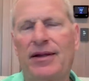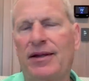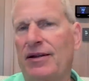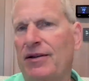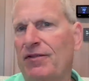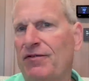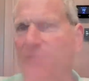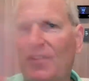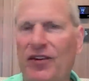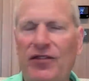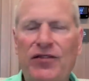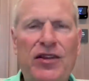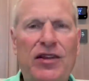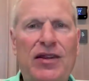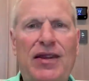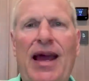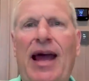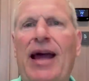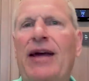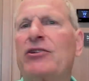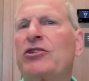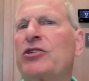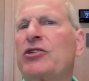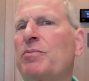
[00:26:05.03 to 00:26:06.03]
uh,
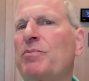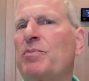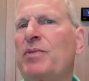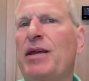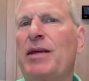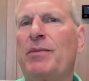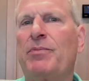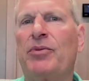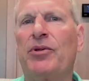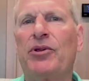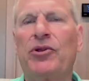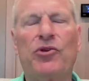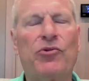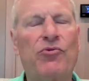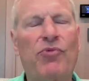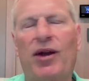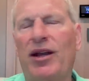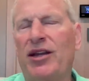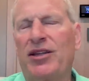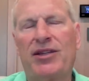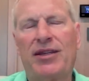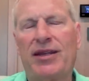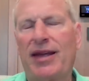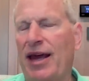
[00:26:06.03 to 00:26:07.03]
50000 people you
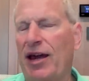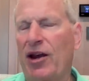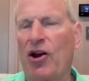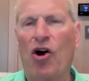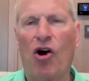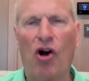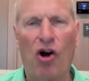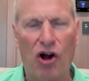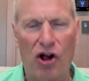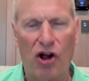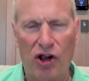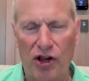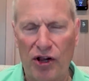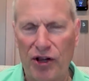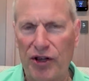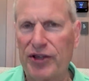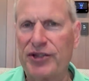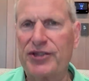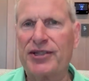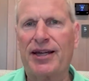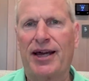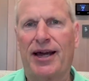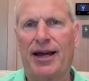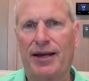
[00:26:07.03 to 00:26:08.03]
run into that all
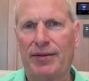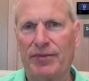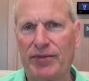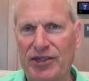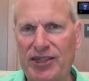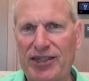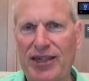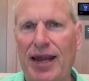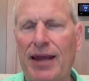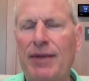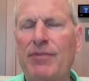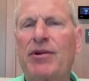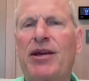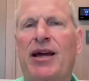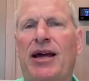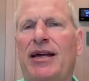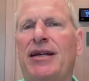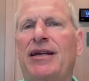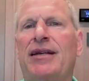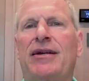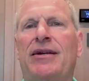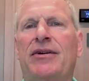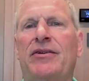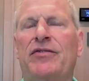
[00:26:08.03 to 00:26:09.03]
the time the same
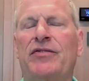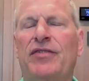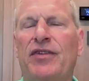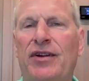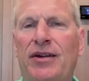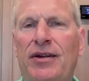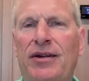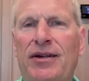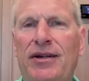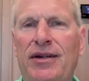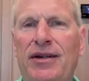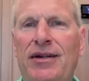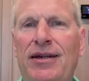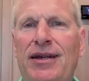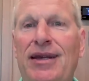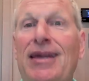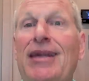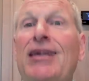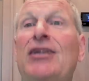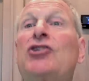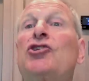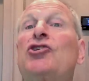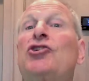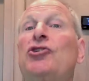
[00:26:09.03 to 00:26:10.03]
kind of
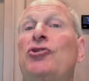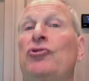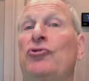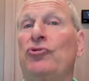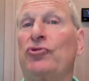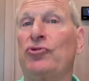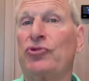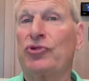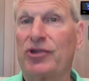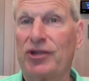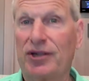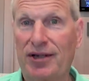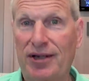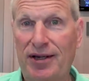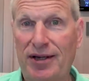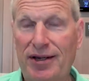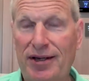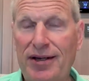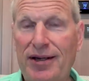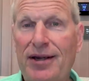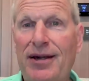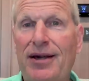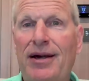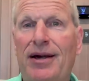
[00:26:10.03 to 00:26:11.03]
issues
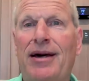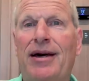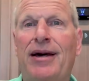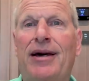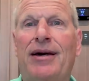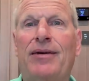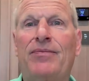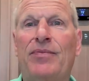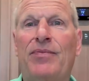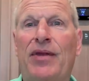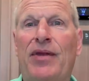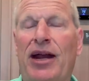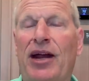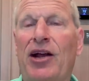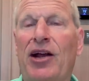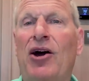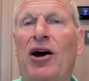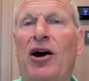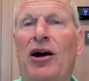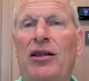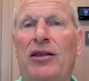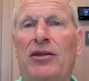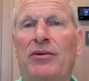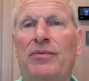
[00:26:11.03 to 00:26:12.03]
um, and i
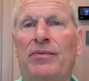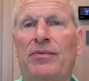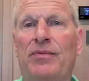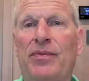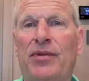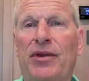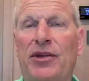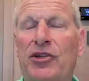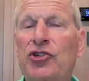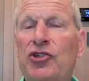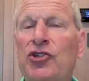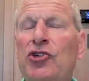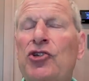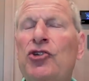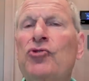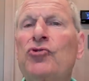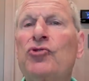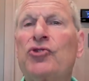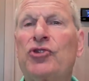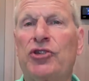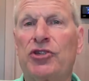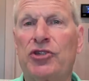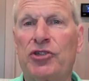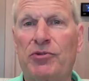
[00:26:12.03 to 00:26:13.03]
call them
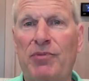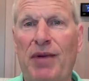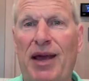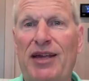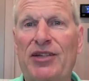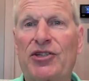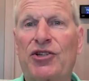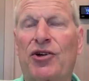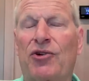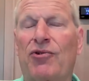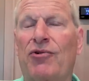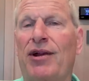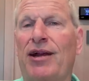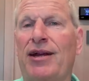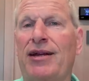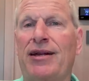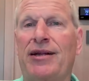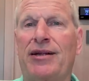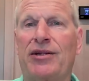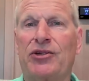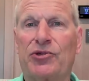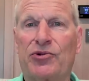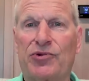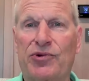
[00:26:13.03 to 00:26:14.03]
excuses
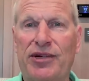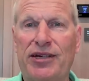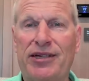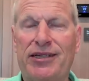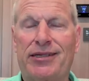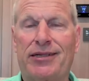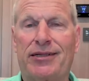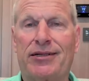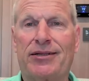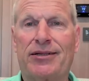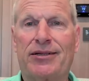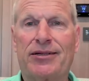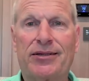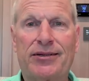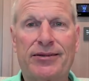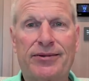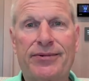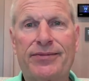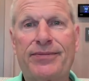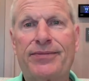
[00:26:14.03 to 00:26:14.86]
masquerading as reasons